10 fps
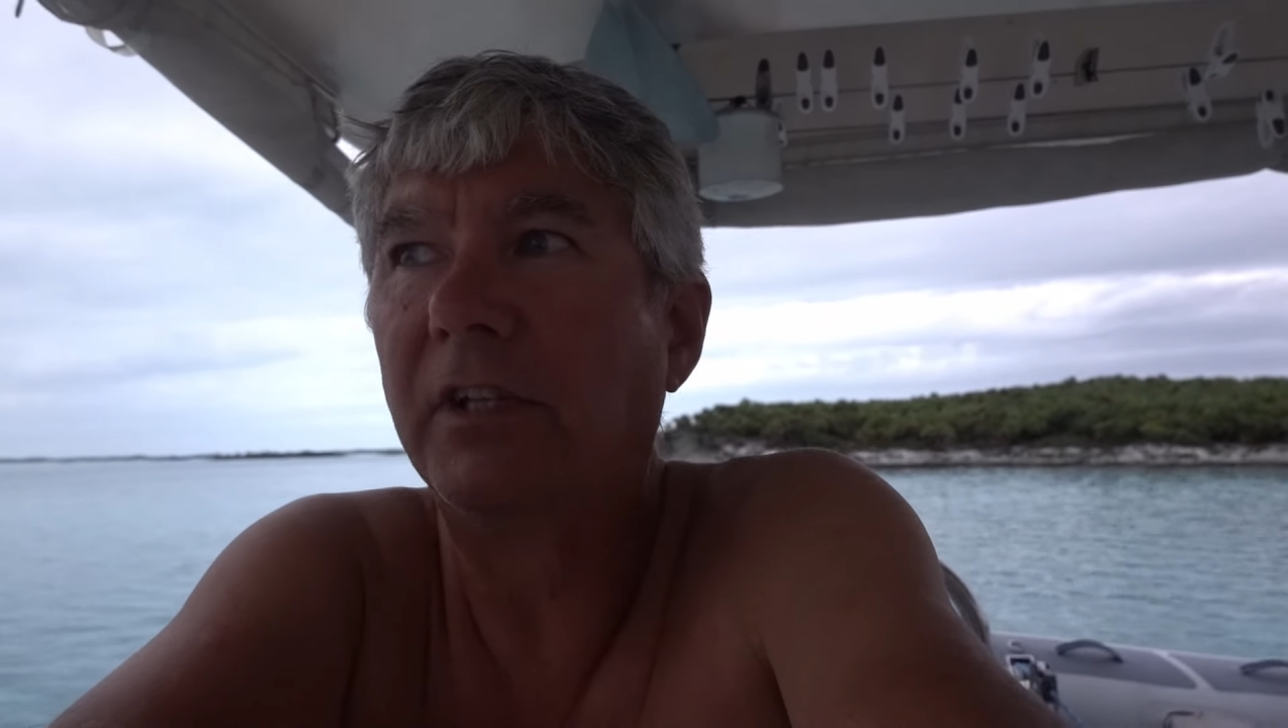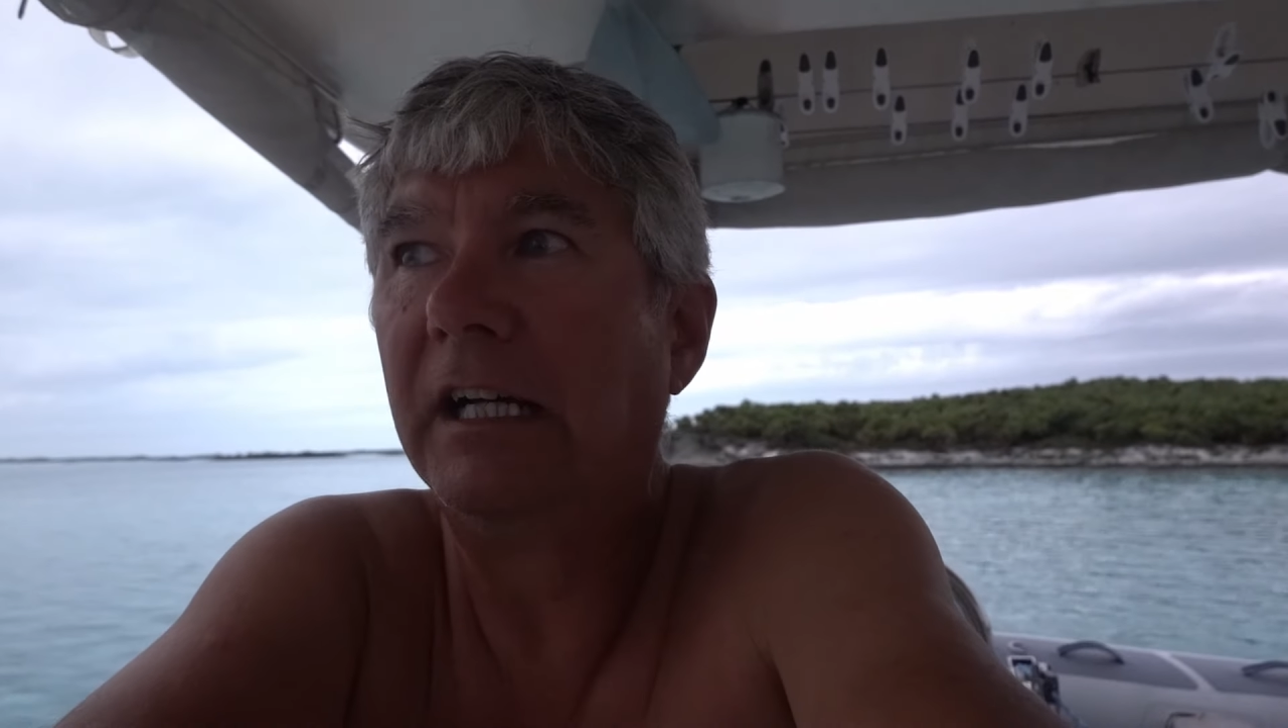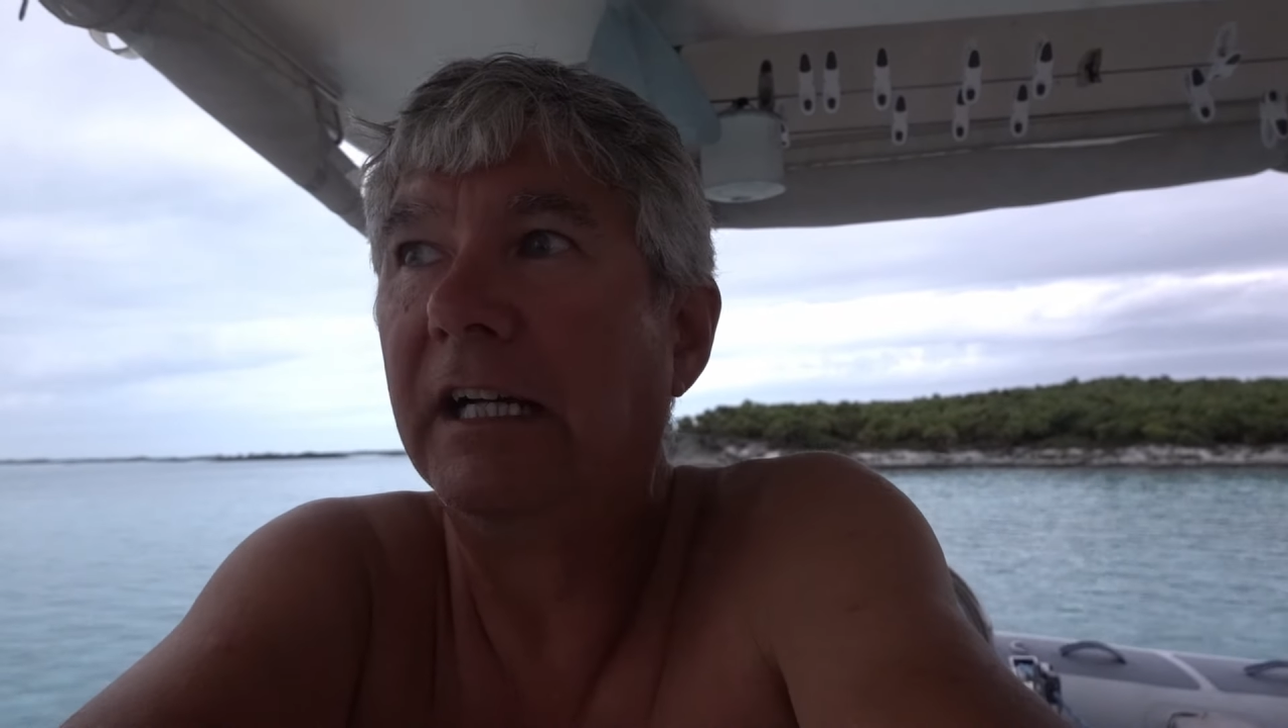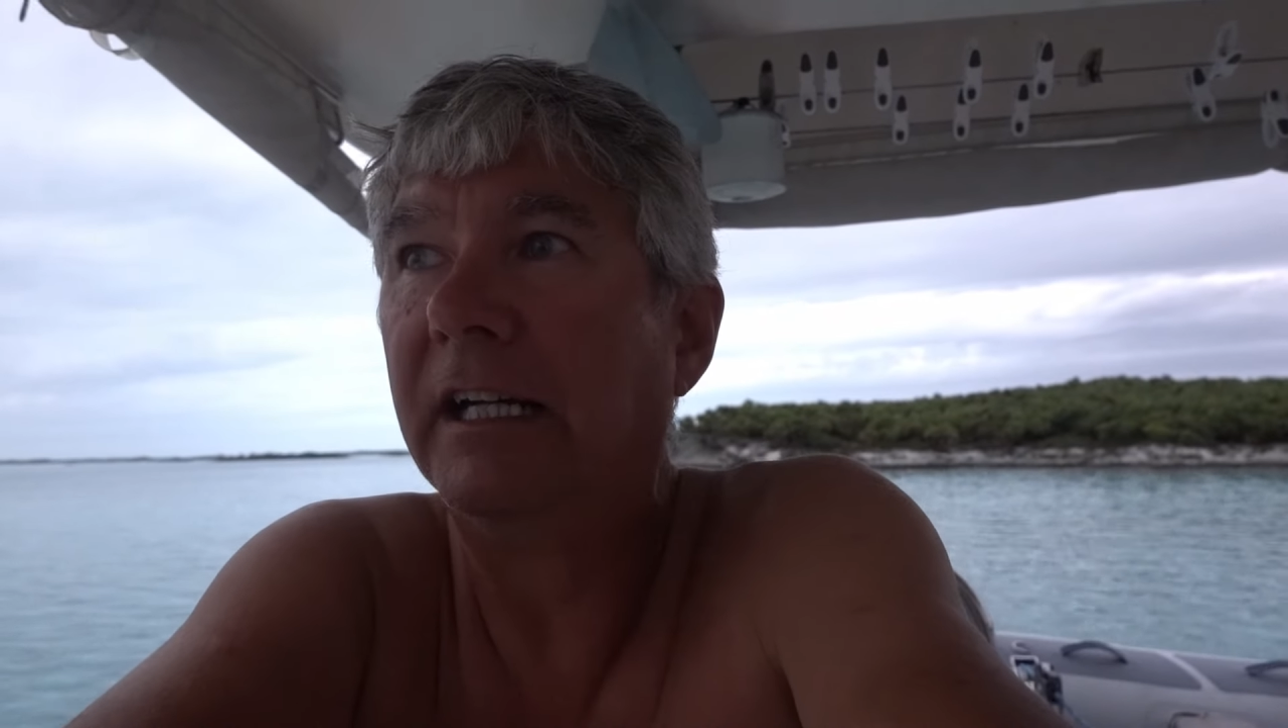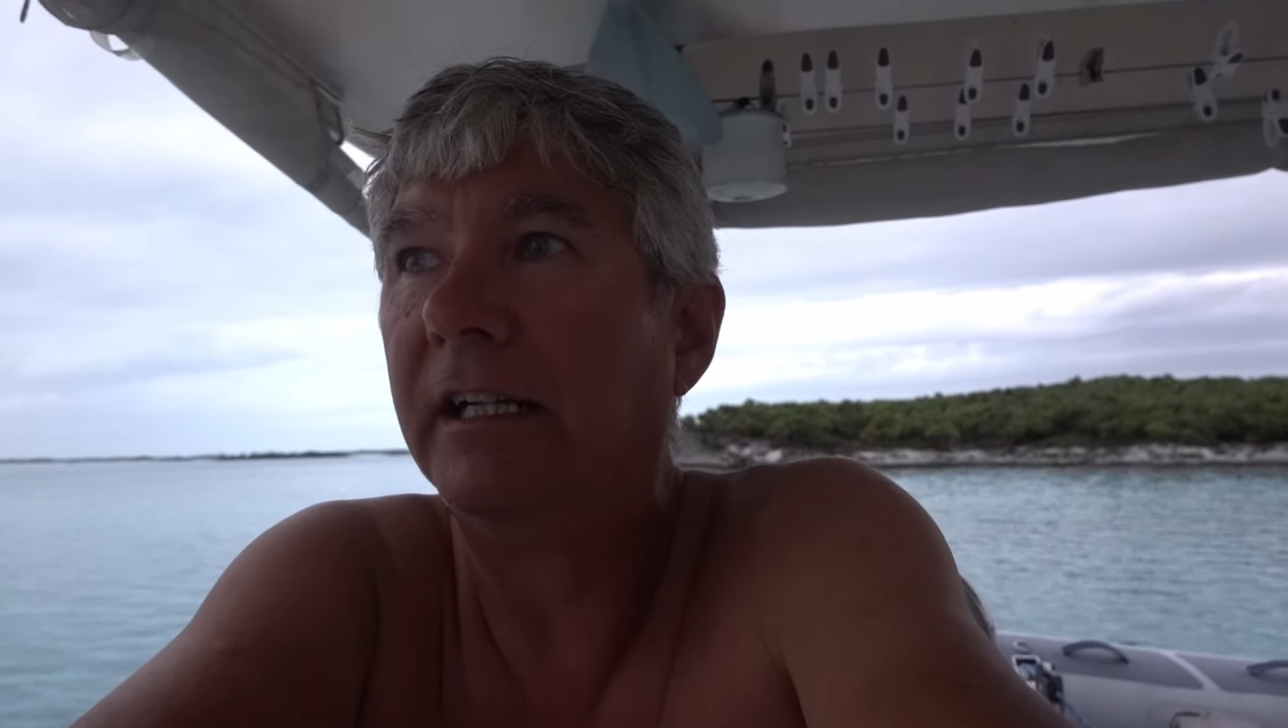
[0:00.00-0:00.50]

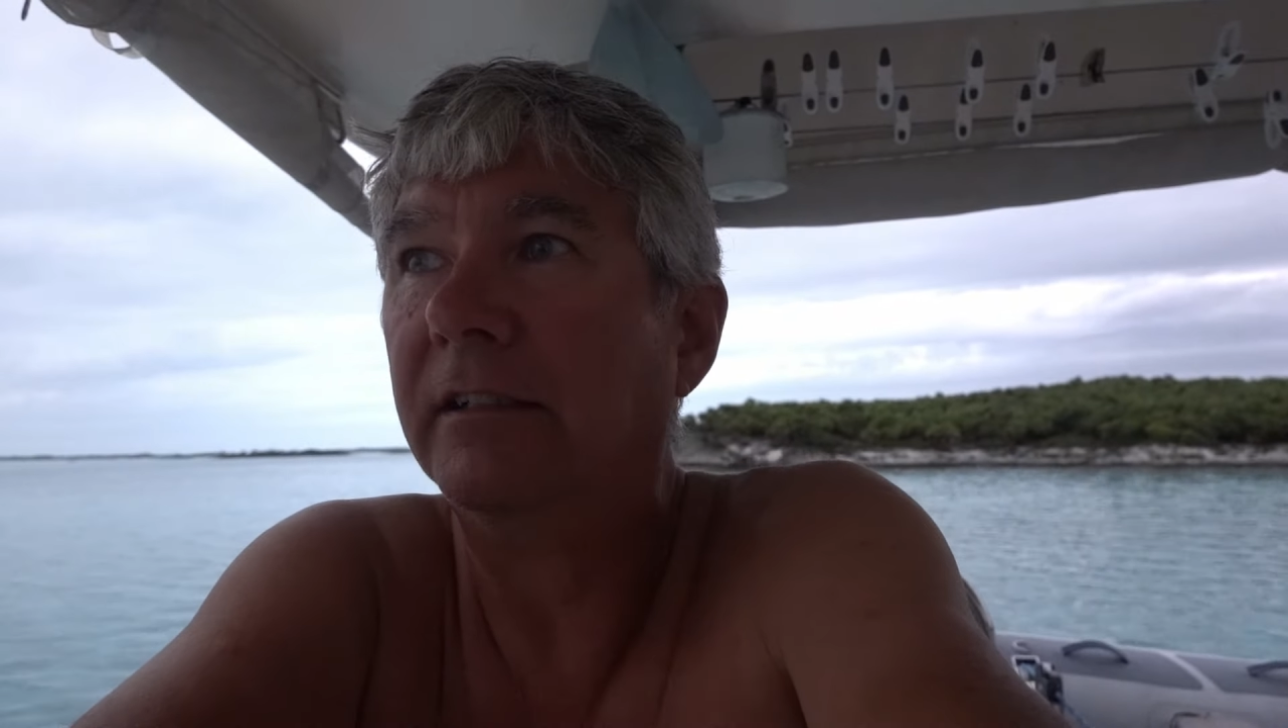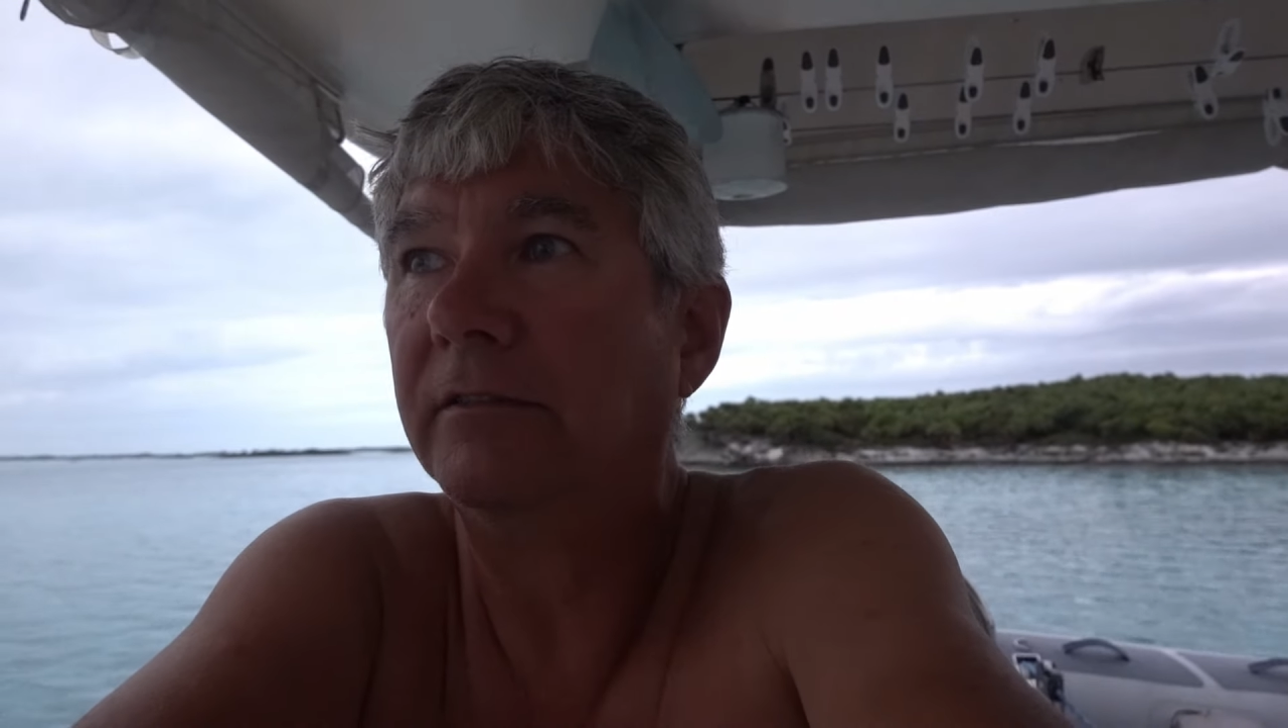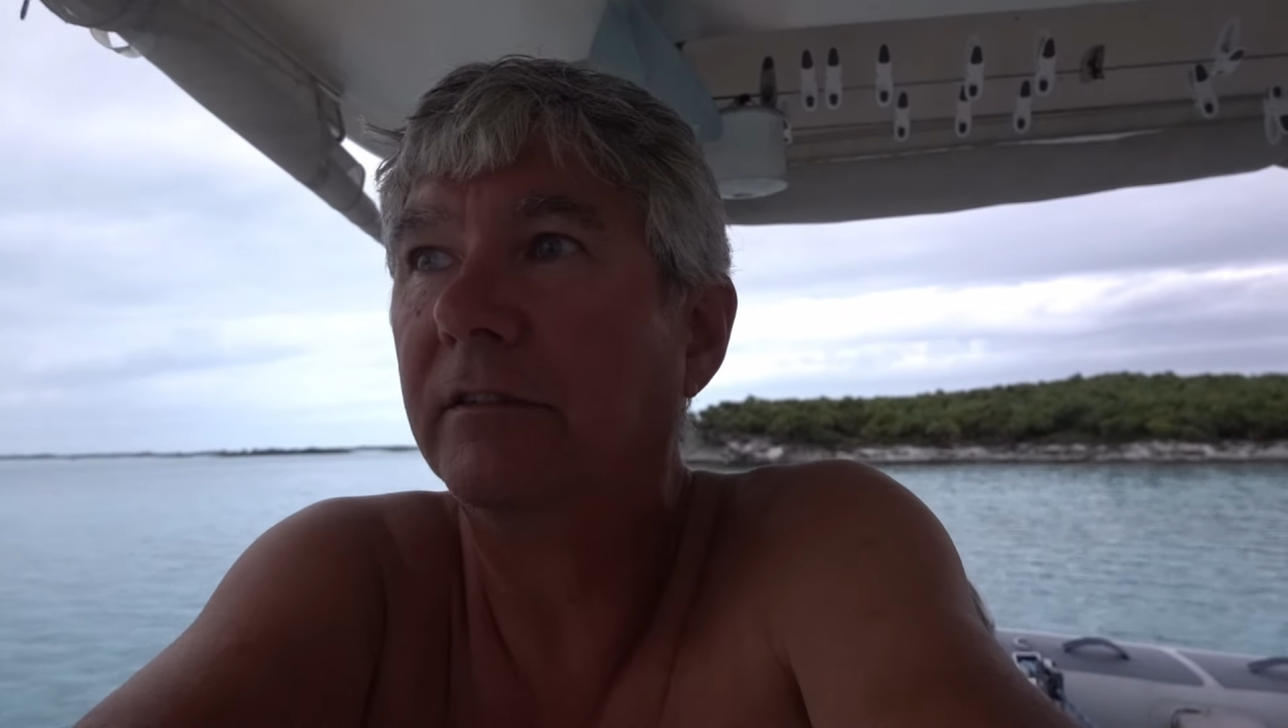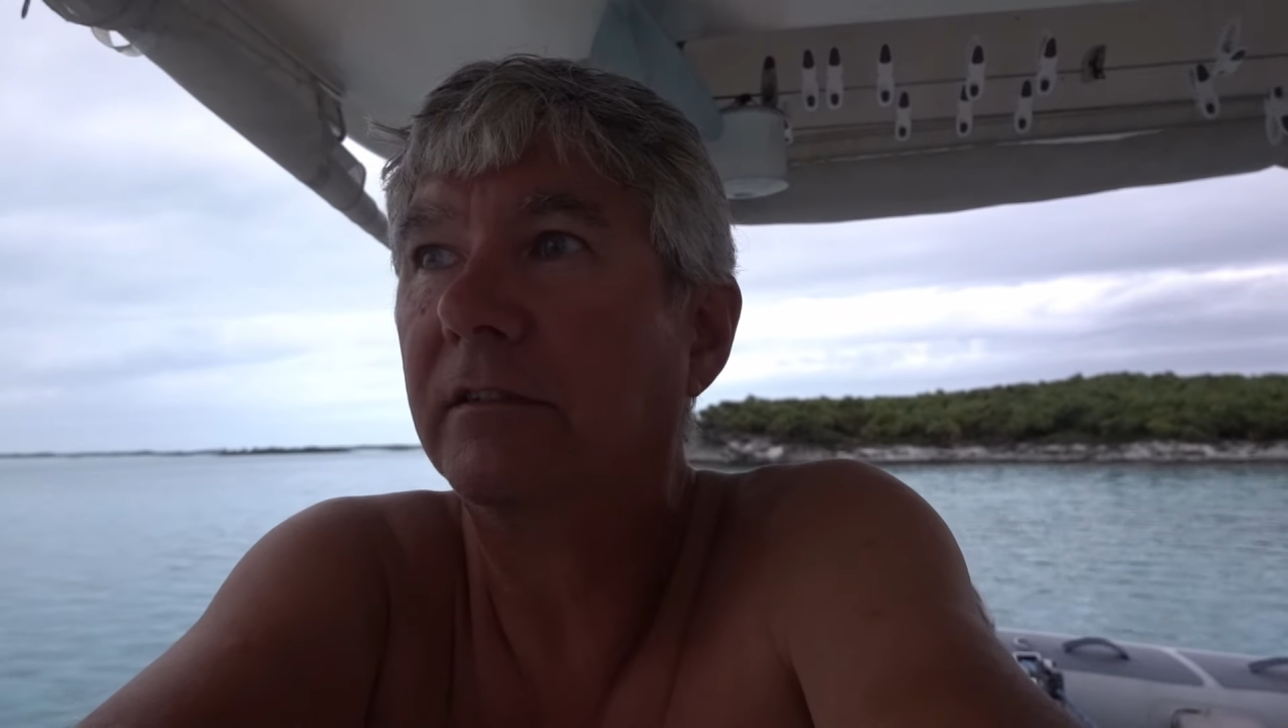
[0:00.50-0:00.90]
Uh,